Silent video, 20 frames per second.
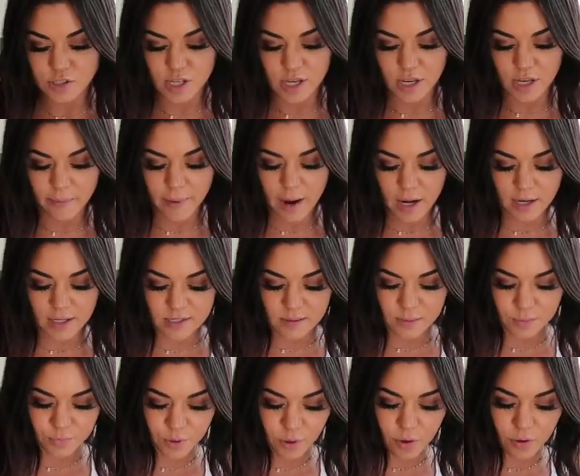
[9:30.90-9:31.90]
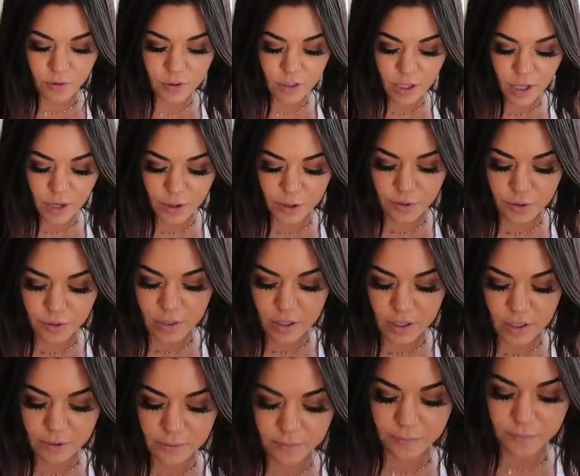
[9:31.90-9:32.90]
So then I'm adding some
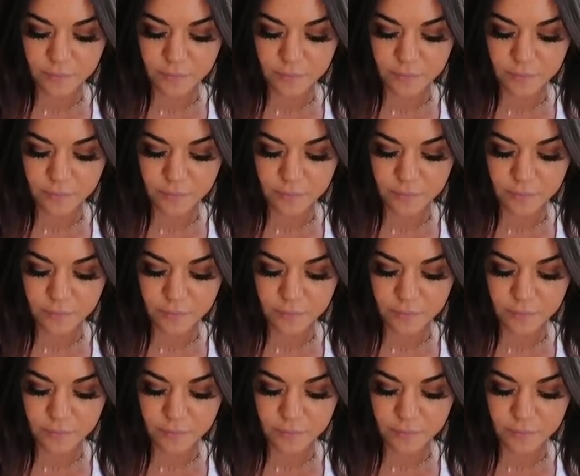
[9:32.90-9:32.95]
provolone,